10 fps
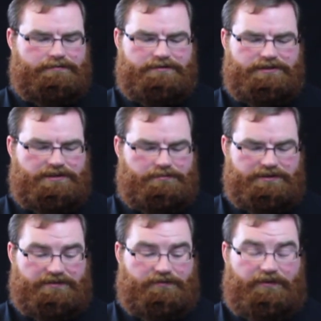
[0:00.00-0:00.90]
She
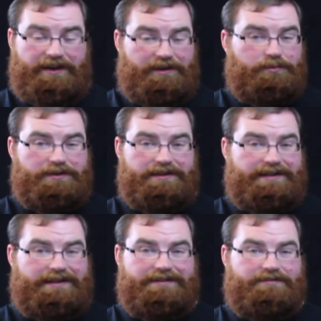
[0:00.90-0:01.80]
was fed up with
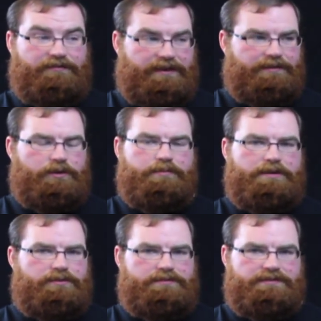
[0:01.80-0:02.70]
leading it and fed up with
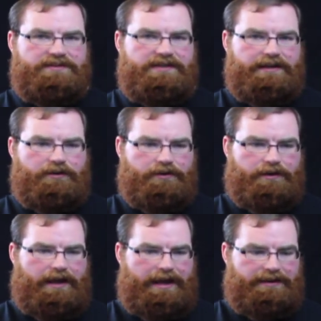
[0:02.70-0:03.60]
people seeing
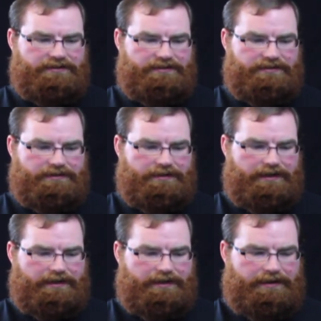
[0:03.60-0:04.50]
her as
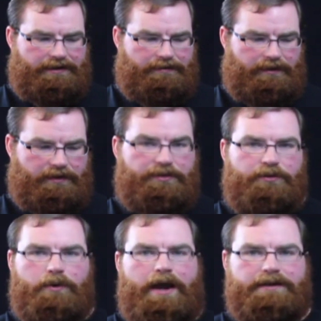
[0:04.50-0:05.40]
a
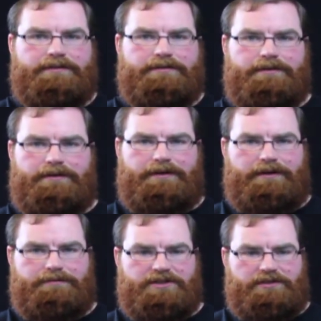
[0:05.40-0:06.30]
threat.
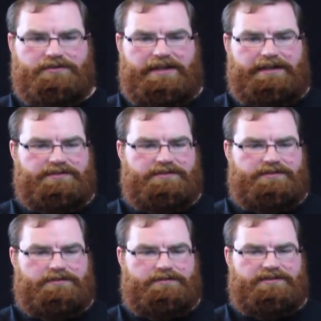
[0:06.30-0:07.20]
She used to get a
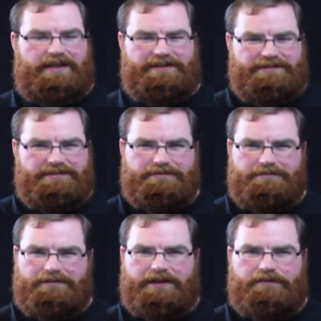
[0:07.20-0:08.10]
sense,
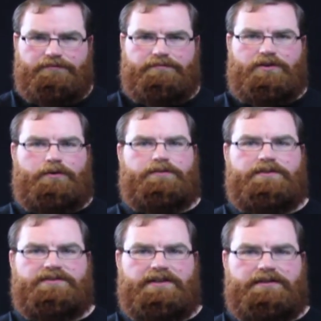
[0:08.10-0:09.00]
kind of going through
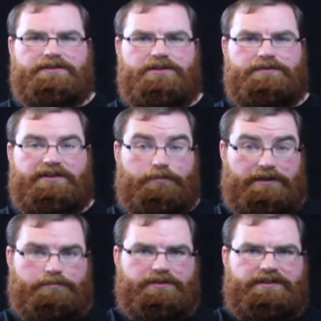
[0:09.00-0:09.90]
the city, that she was
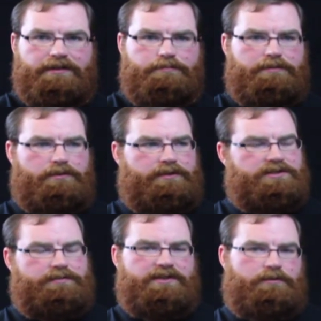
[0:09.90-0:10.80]
helping to protect people, that
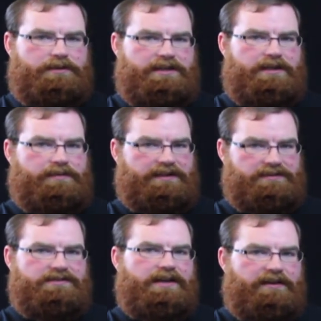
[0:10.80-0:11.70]
she was helping to keep
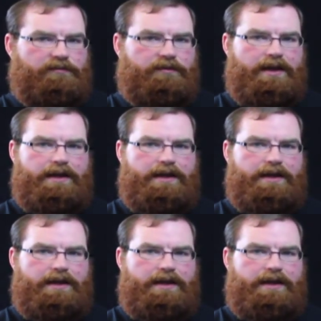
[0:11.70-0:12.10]
things safe,